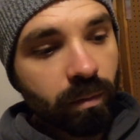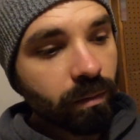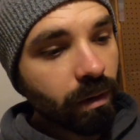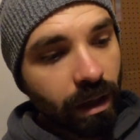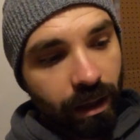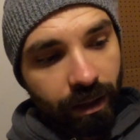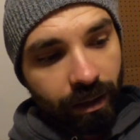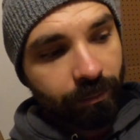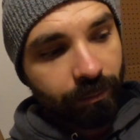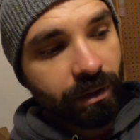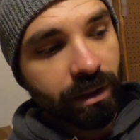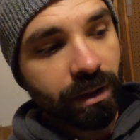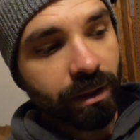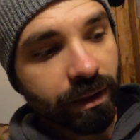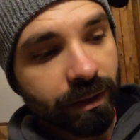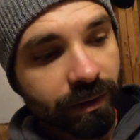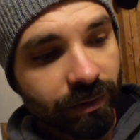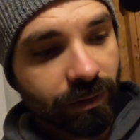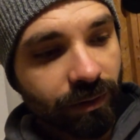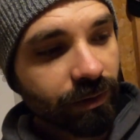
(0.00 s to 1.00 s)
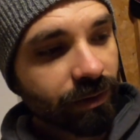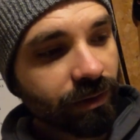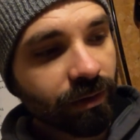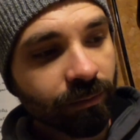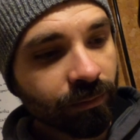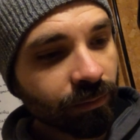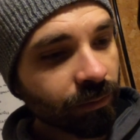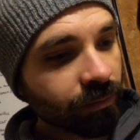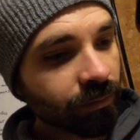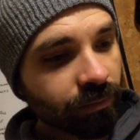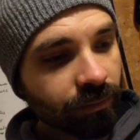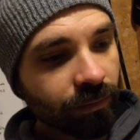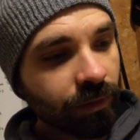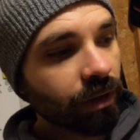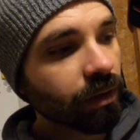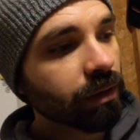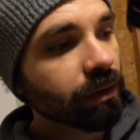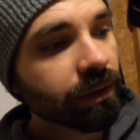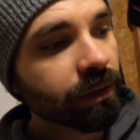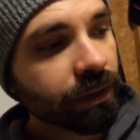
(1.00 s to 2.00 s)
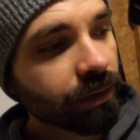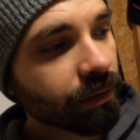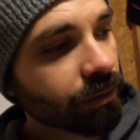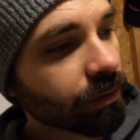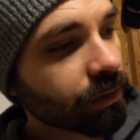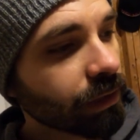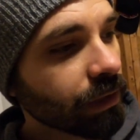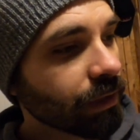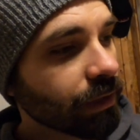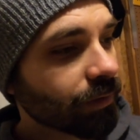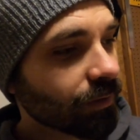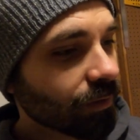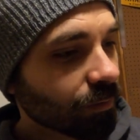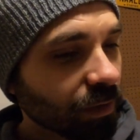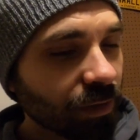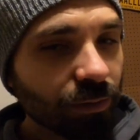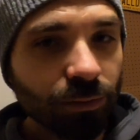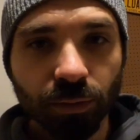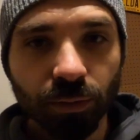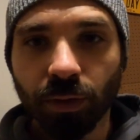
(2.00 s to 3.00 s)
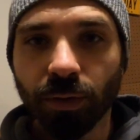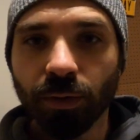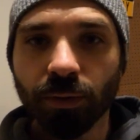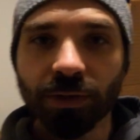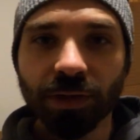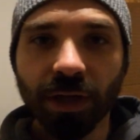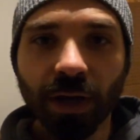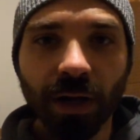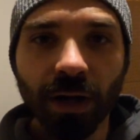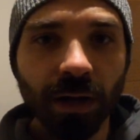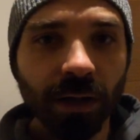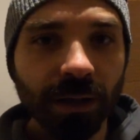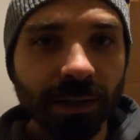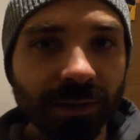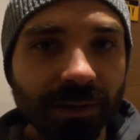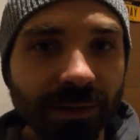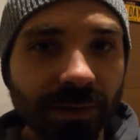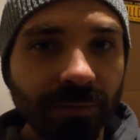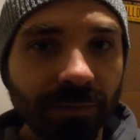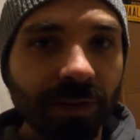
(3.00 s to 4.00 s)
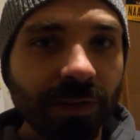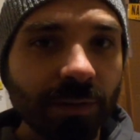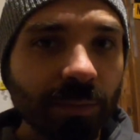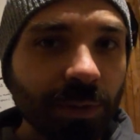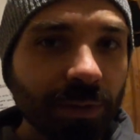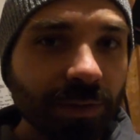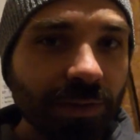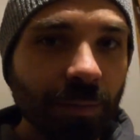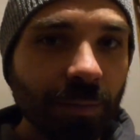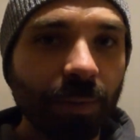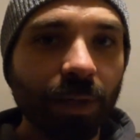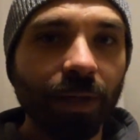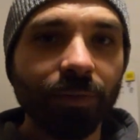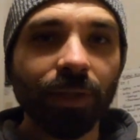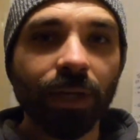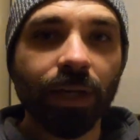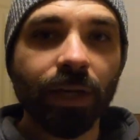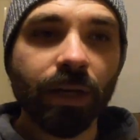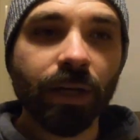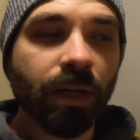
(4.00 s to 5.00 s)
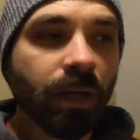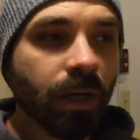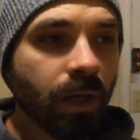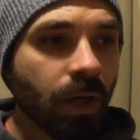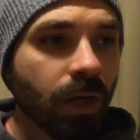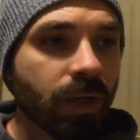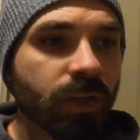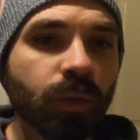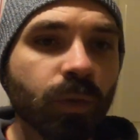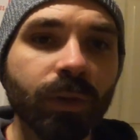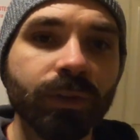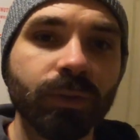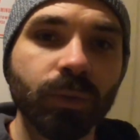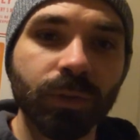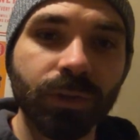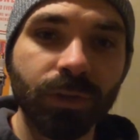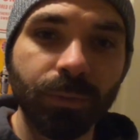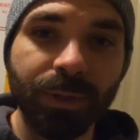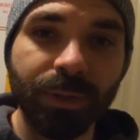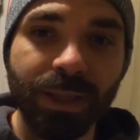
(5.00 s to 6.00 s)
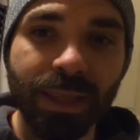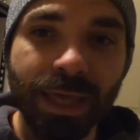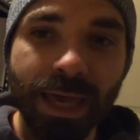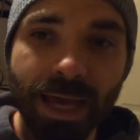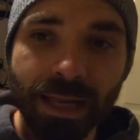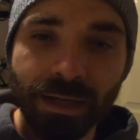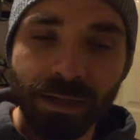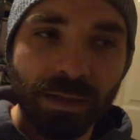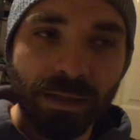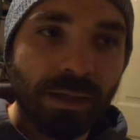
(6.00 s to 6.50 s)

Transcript: And I'm curious, there's clearly some like road tar and stuff that's built up on there. So I'll do a little bit of that.